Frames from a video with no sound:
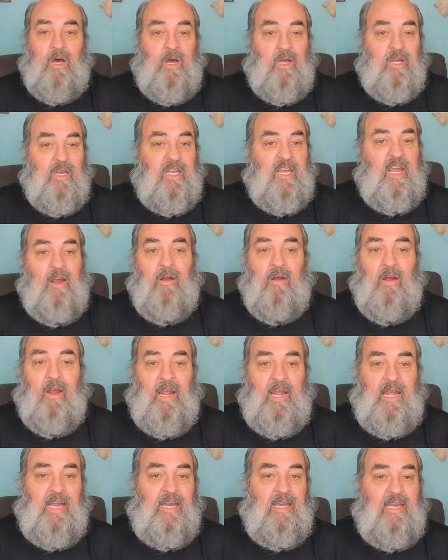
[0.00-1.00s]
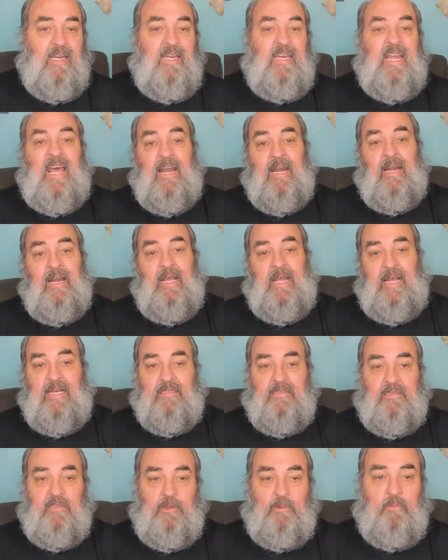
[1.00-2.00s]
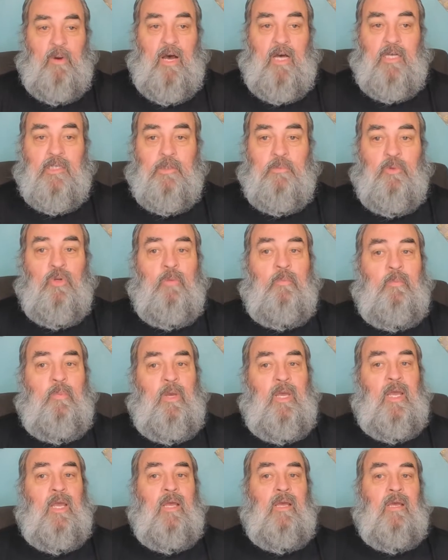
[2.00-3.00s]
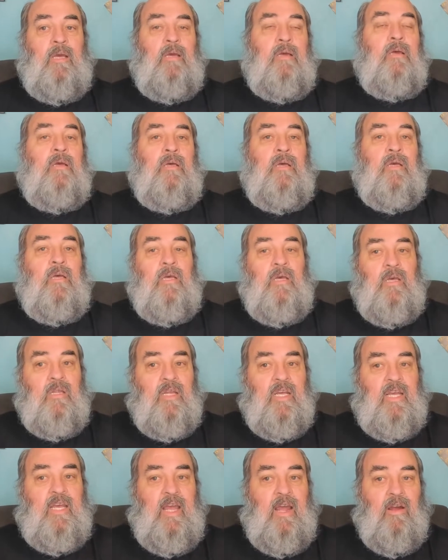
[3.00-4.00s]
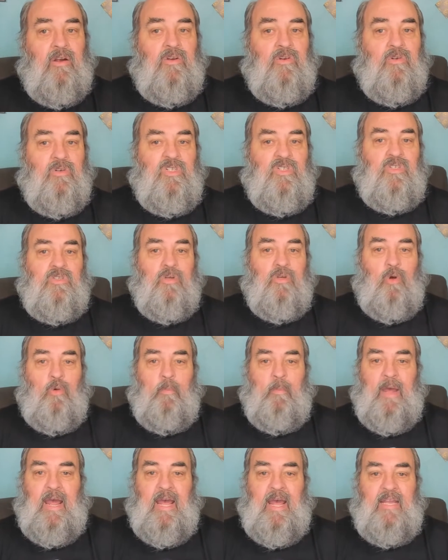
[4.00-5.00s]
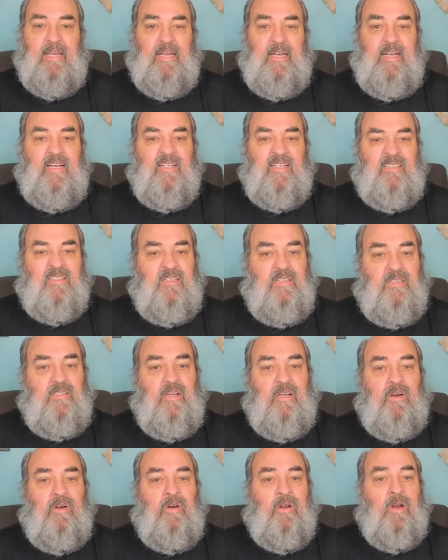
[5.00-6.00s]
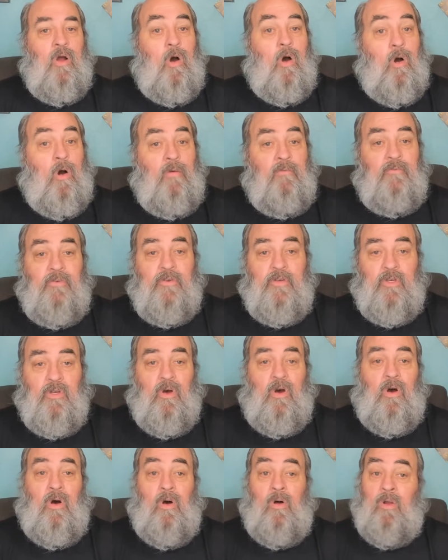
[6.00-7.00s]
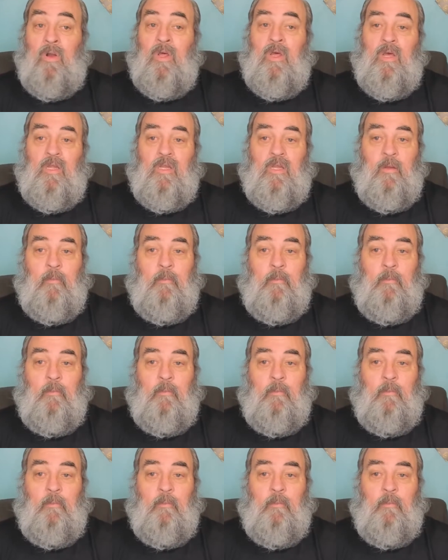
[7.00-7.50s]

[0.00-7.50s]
uncaring, and deadly as it's possible to be. The character is so bad that he is considered an homme fatale, the